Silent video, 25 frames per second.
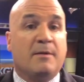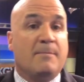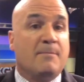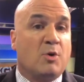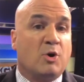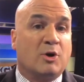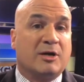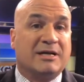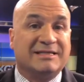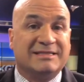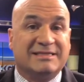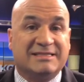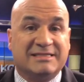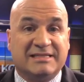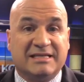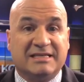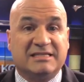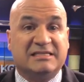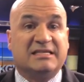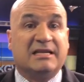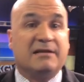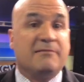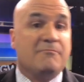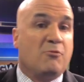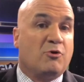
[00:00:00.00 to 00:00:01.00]
more
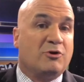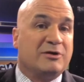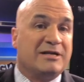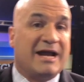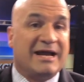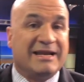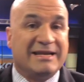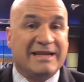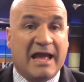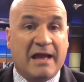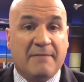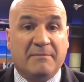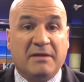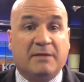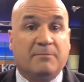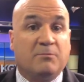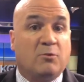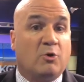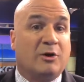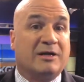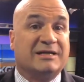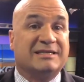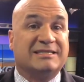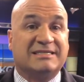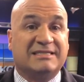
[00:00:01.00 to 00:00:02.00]
consistent, more dynamic,
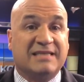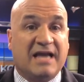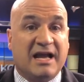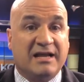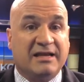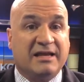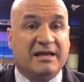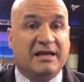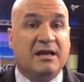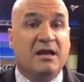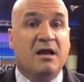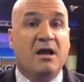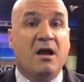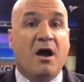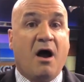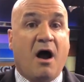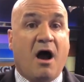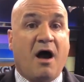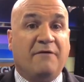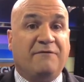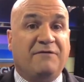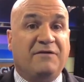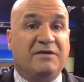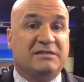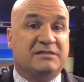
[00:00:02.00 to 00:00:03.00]
more exciting
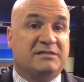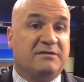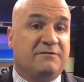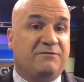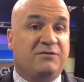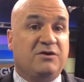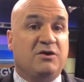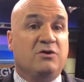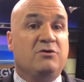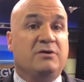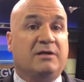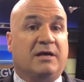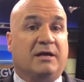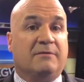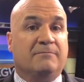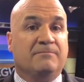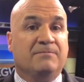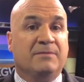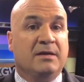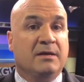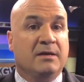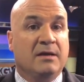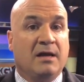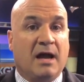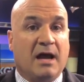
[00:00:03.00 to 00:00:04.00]
offensive unit.
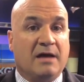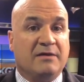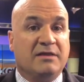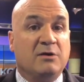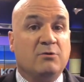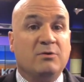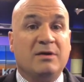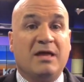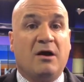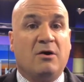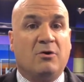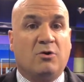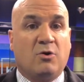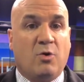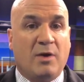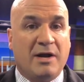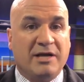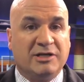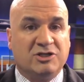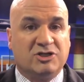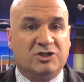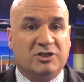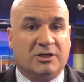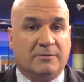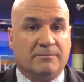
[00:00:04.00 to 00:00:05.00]
I think without
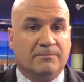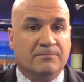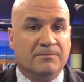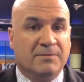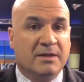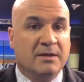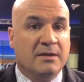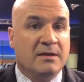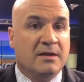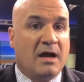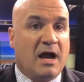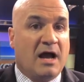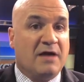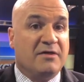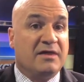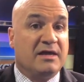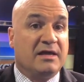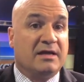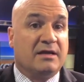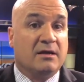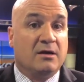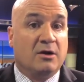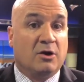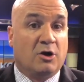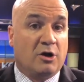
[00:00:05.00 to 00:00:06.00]
question. I
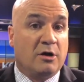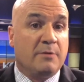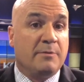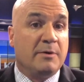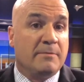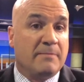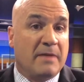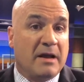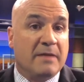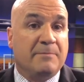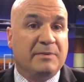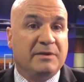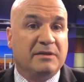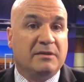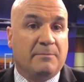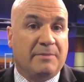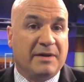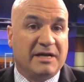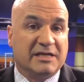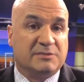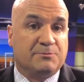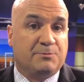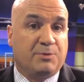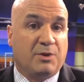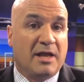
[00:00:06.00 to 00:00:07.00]
think Herbert might be the
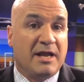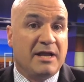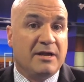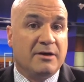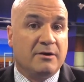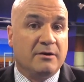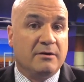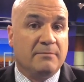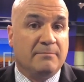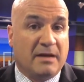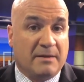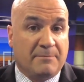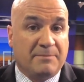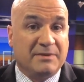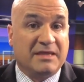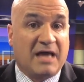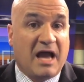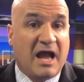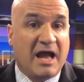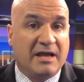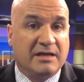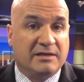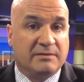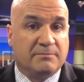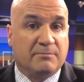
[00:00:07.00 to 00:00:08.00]
best player, might be the
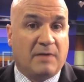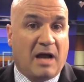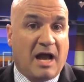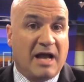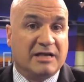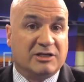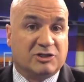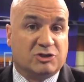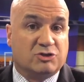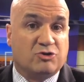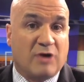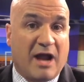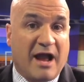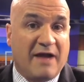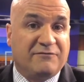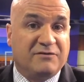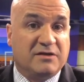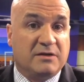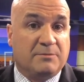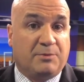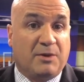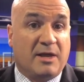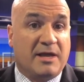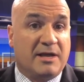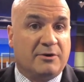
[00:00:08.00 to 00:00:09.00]
highest
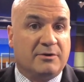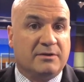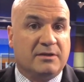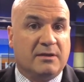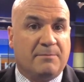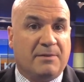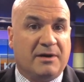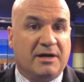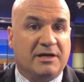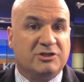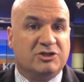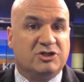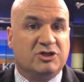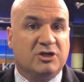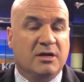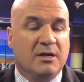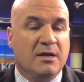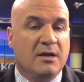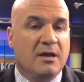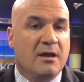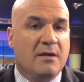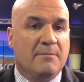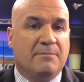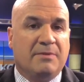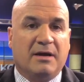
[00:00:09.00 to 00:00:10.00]
drafted player in the bunch,
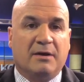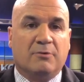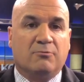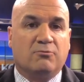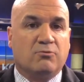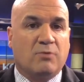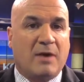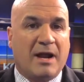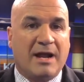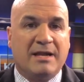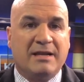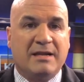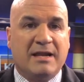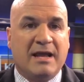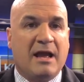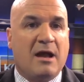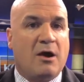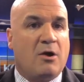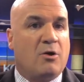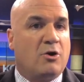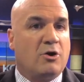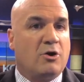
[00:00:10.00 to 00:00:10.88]
but right now